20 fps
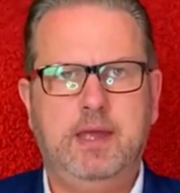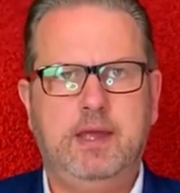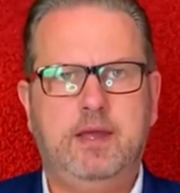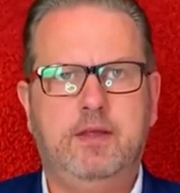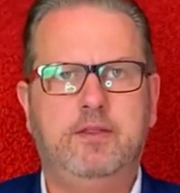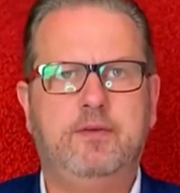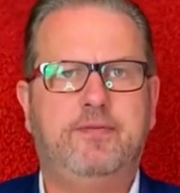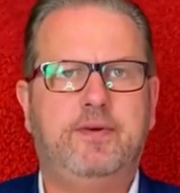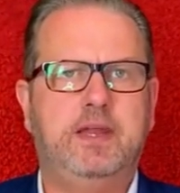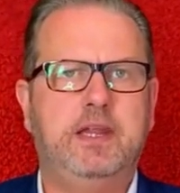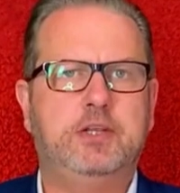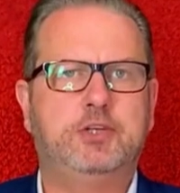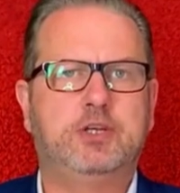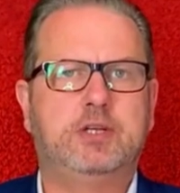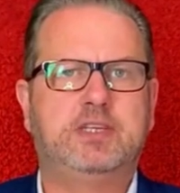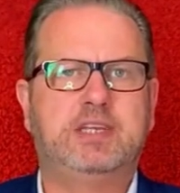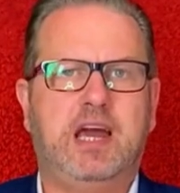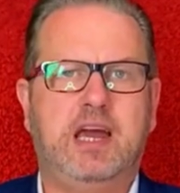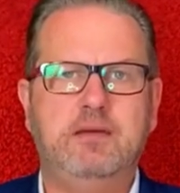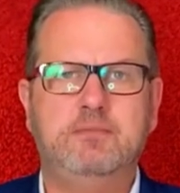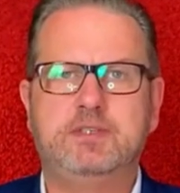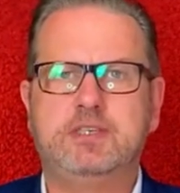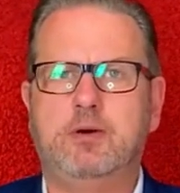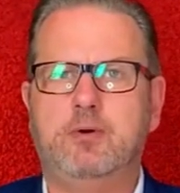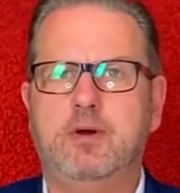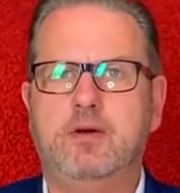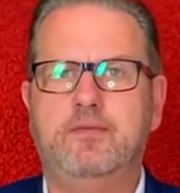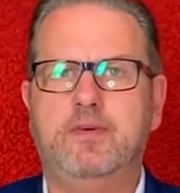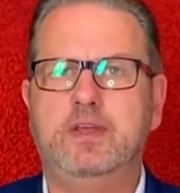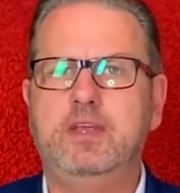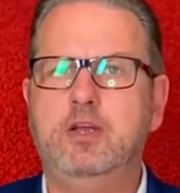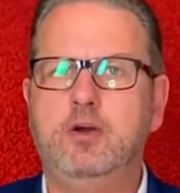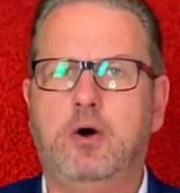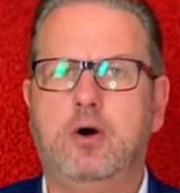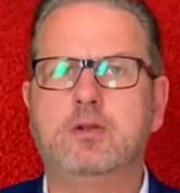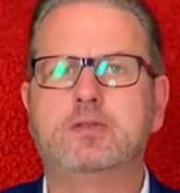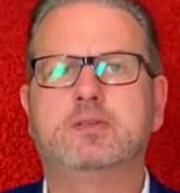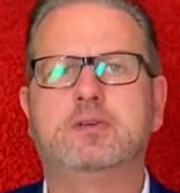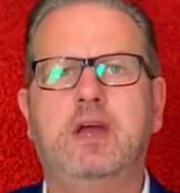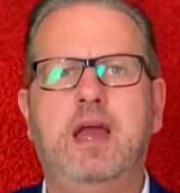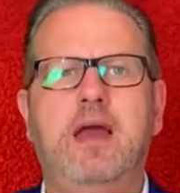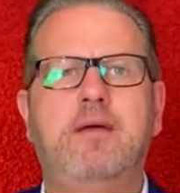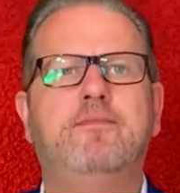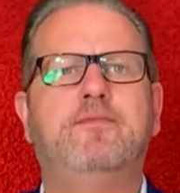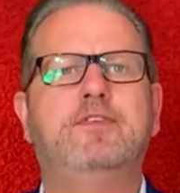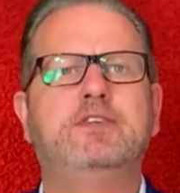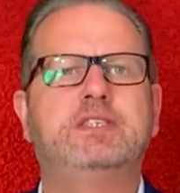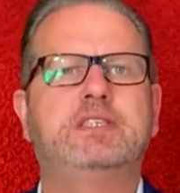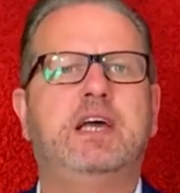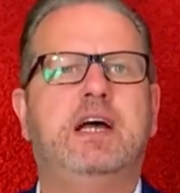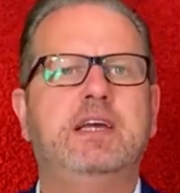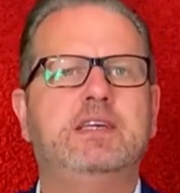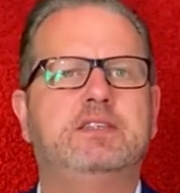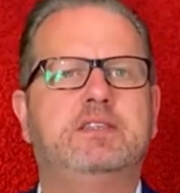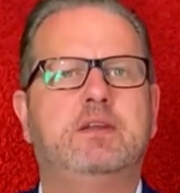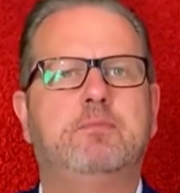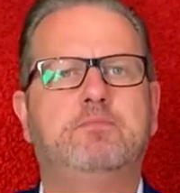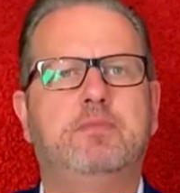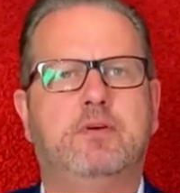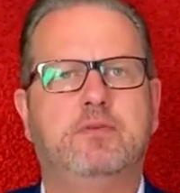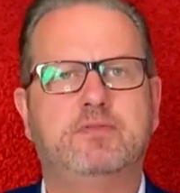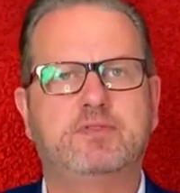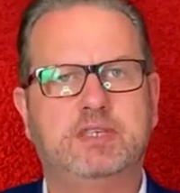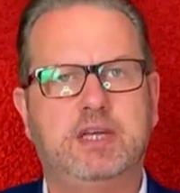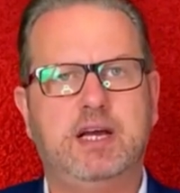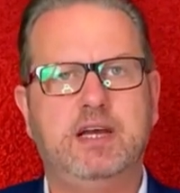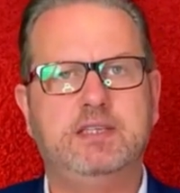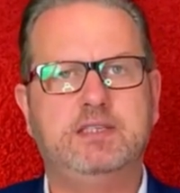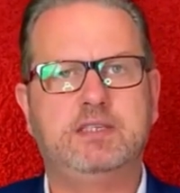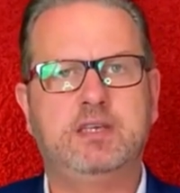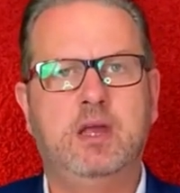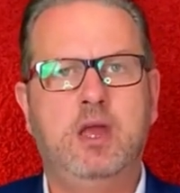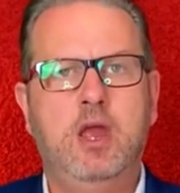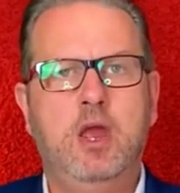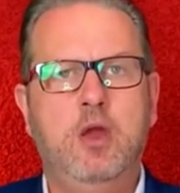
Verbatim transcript: In the Financial Times, however, he also emphasized that both sides